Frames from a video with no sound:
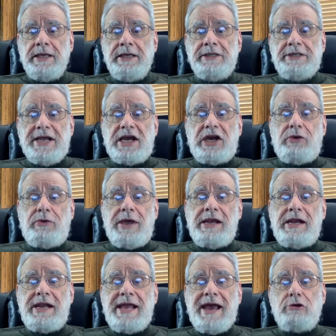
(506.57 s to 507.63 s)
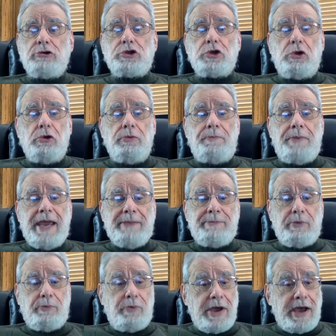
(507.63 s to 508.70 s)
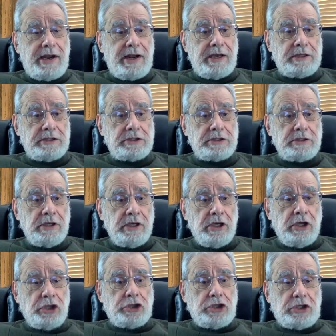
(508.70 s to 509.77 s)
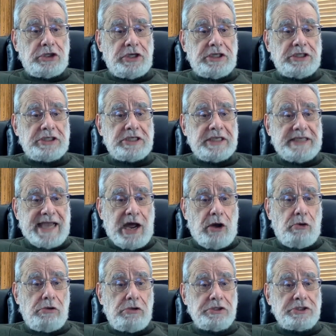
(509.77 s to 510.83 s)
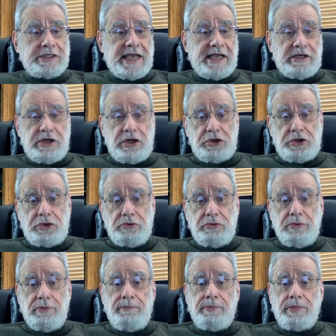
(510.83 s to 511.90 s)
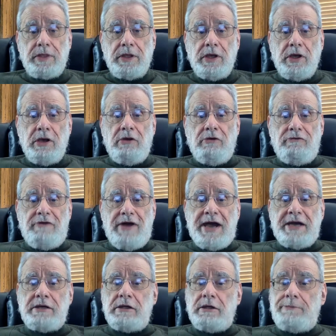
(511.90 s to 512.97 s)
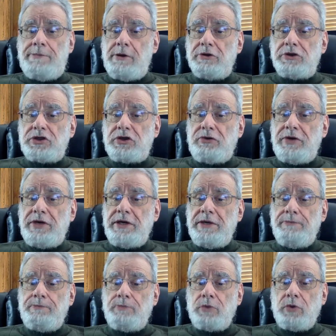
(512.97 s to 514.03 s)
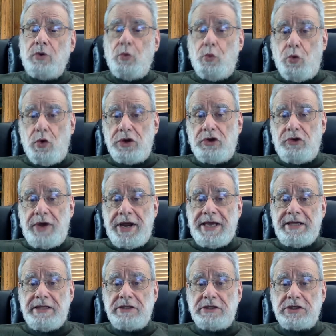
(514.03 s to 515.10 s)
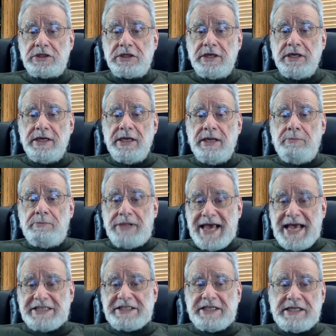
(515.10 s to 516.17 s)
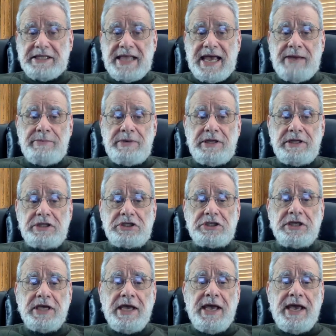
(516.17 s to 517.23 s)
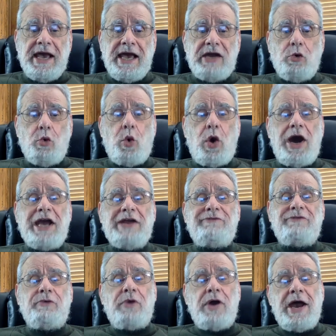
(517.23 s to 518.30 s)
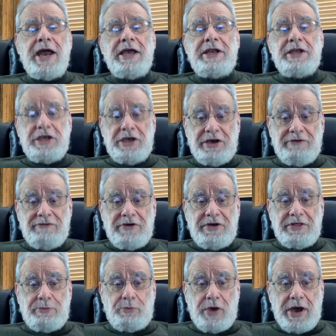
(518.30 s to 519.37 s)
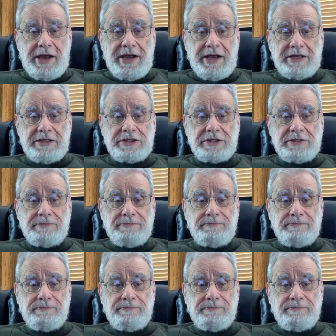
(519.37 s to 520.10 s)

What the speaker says: decorated household paper products such as towels and tissue, vinyl upholstery, wood grains, plastic laminates, and a wide variety of other products.